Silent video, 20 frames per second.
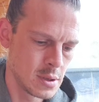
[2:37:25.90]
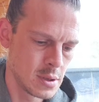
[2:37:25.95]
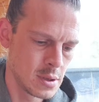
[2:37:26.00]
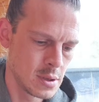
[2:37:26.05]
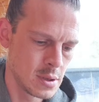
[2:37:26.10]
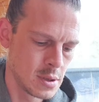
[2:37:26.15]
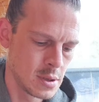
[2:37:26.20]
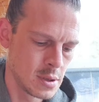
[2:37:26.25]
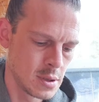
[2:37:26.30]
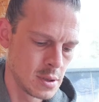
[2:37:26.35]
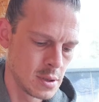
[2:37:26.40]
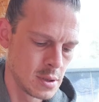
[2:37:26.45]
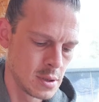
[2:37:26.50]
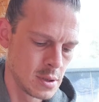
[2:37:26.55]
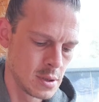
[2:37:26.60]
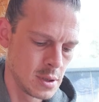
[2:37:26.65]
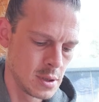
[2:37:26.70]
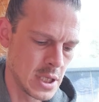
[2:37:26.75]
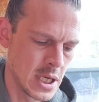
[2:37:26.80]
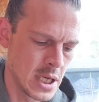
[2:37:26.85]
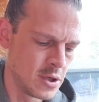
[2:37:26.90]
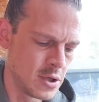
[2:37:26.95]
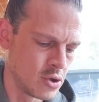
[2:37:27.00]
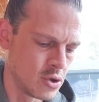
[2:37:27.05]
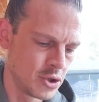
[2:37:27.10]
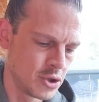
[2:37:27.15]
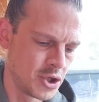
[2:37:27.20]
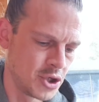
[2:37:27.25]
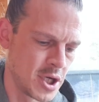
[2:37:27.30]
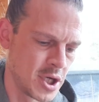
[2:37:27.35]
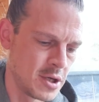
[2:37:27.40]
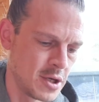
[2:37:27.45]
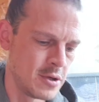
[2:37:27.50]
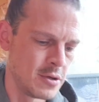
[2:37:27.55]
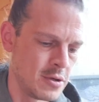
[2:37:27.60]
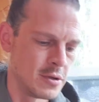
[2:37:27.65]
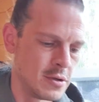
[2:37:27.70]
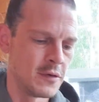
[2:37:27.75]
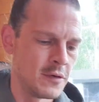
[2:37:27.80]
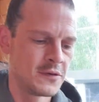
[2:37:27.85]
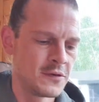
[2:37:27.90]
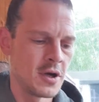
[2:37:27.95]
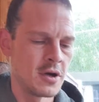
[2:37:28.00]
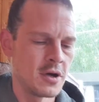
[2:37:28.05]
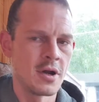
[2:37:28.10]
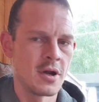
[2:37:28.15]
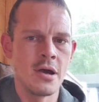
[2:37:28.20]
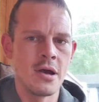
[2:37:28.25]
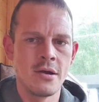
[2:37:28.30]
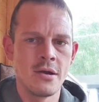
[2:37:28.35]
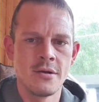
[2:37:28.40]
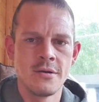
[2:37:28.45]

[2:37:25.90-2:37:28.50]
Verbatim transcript: Ah. Yeah, your shit, you love. Sorry.